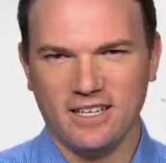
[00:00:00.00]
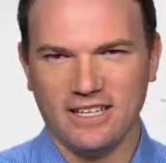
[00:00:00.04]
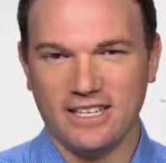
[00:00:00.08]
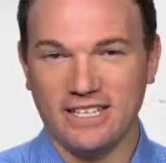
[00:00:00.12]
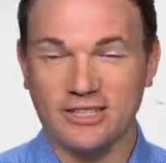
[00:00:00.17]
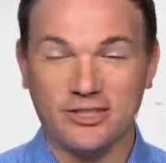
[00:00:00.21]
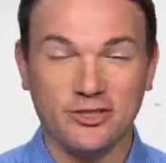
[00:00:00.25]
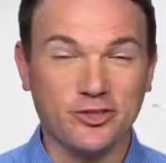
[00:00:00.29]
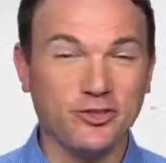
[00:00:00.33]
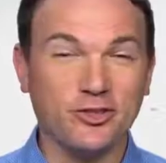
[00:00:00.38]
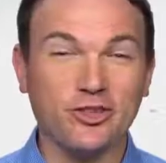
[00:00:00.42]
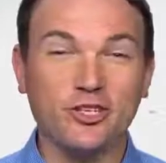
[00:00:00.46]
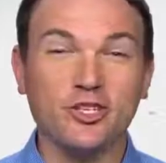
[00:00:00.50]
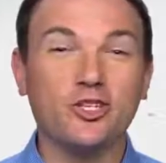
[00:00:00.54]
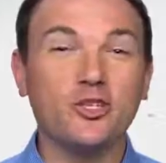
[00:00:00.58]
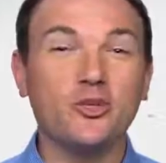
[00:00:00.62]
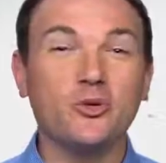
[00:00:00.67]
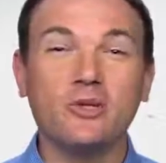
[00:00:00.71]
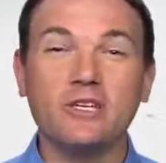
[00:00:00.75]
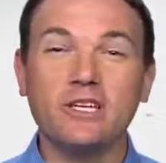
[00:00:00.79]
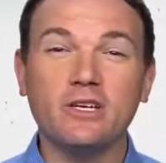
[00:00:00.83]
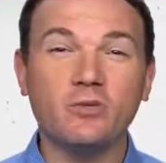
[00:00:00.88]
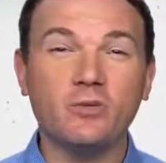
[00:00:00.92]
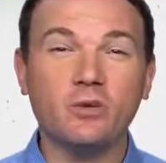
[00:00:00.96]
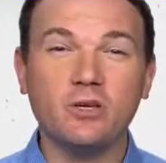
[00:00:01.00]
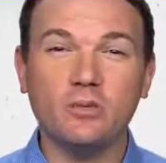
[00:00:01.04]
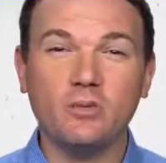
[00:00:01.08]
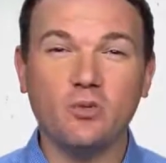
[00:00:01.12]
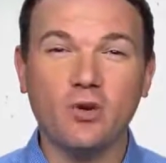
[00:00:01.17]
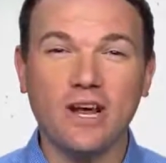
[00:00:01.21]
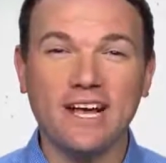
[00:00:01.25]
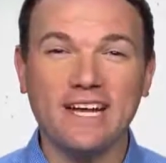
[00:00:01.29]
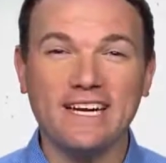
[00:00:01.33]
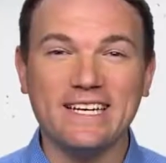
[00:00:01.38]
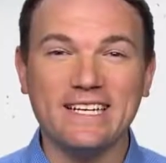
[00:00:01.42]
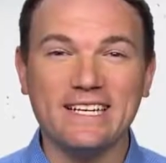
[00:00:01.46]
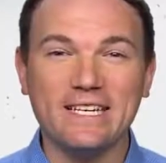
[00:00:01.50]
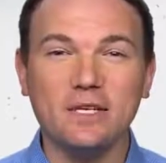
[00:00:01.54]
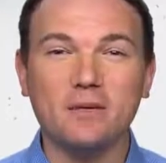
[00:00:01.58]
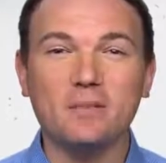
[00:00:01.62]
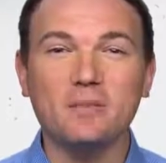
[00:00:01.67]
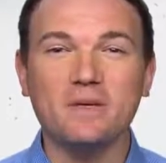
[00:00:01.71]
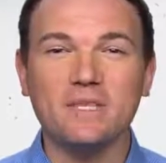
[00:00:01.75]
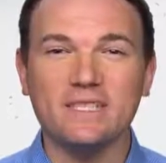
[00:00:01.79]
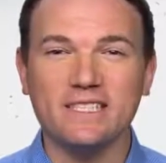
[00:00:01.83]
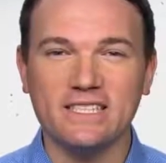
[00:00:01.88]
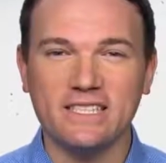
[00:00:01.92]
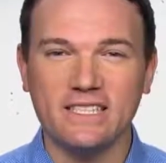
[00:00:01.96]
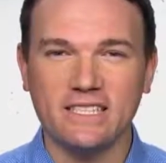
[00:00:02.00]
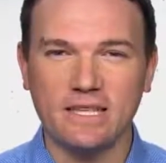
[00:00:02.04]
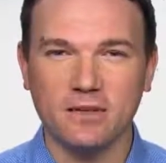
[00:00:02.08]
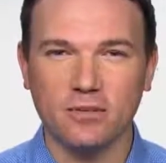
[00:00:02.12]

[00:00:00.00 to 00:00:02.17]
Enter the newly rebranded BC